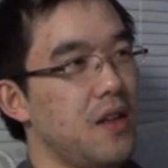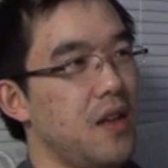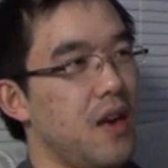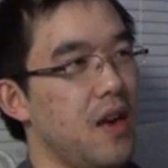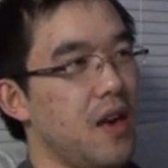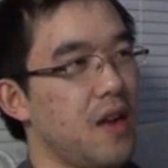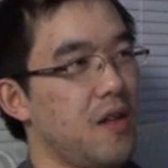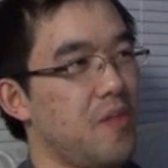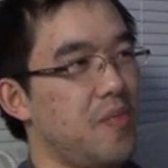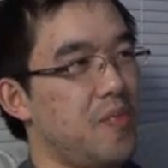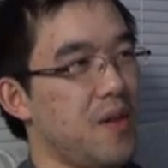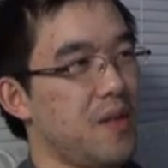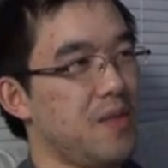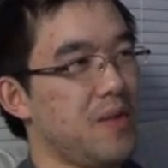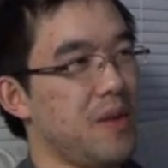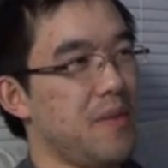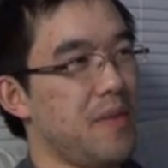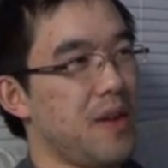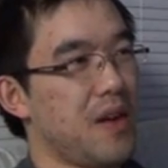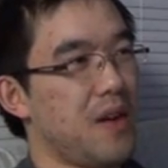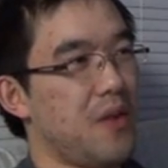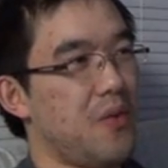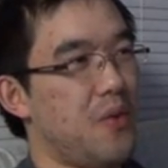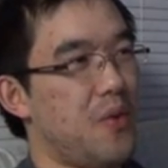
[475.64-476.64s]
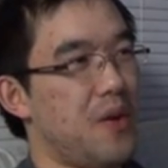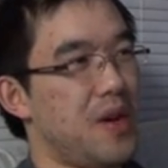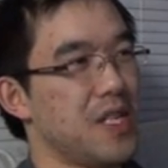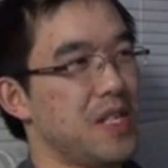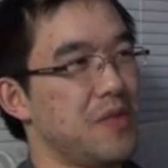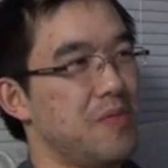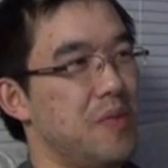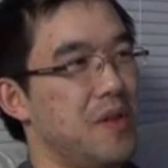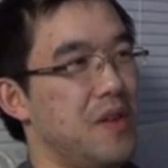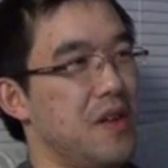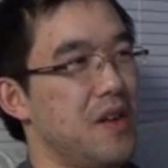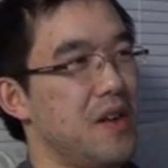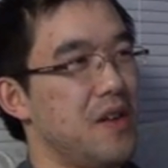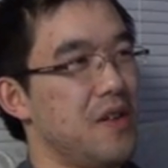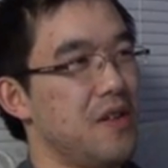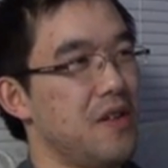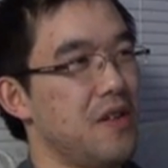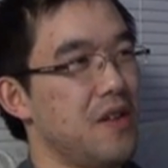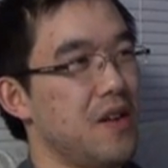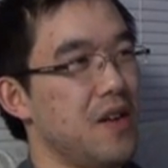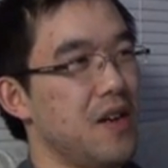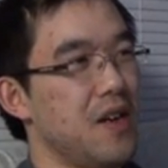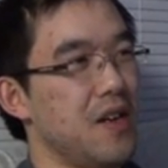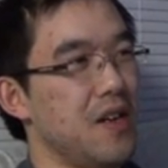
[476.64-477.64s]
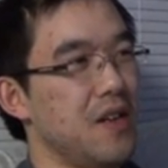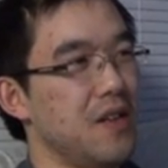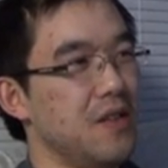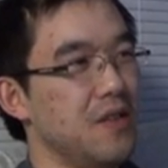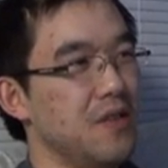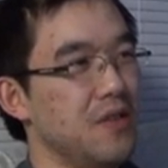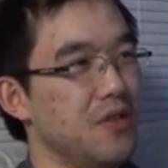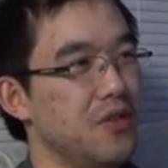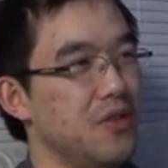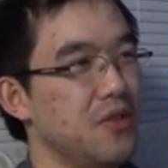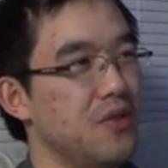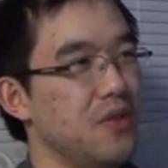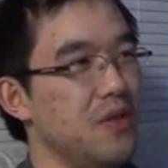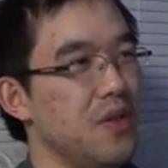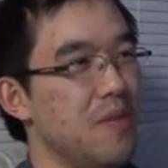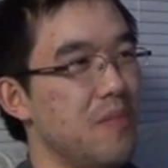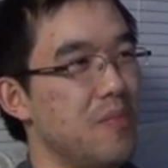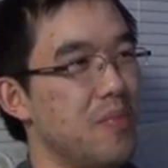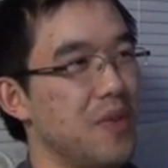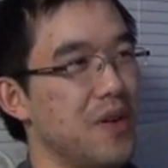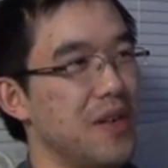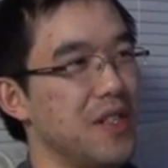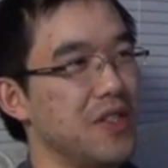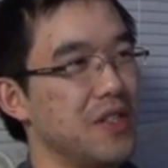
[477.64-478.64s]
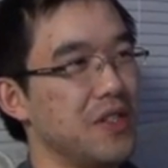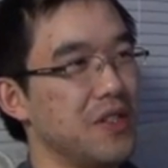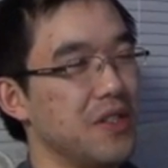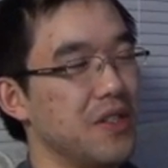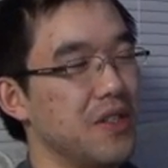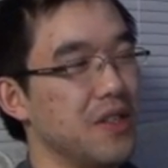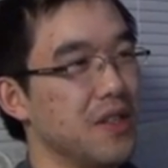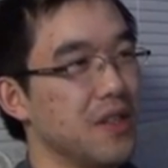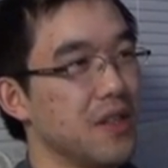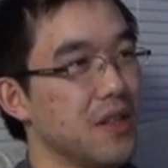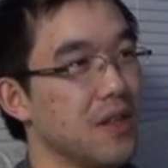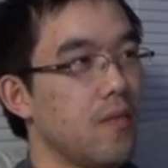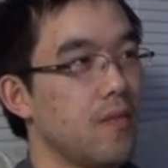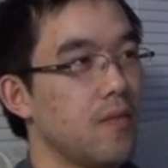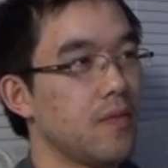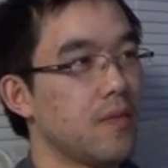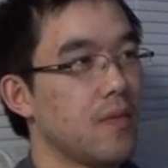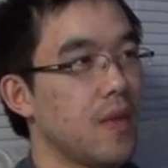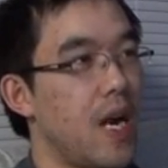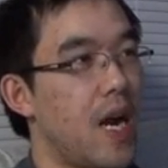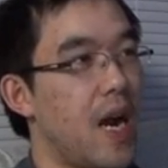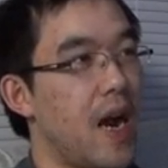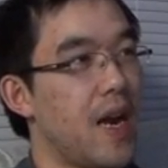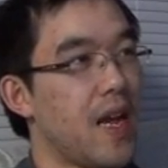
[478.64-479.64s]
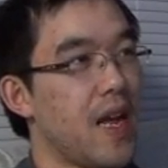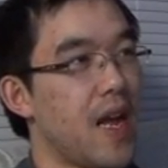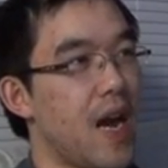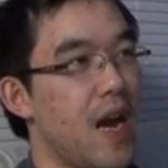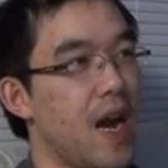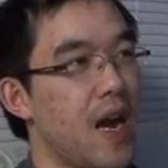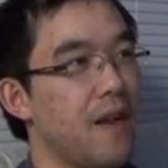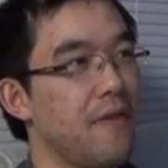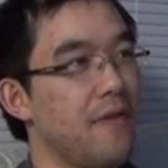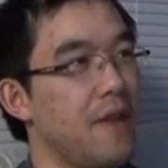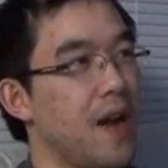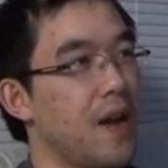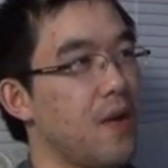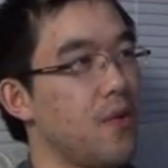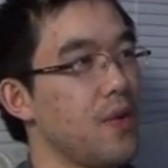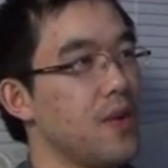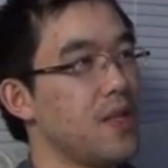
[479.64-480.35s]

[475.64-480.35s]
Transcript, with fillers: Then I could probably make a waspinator uh, impression. Uh, yeah, I, I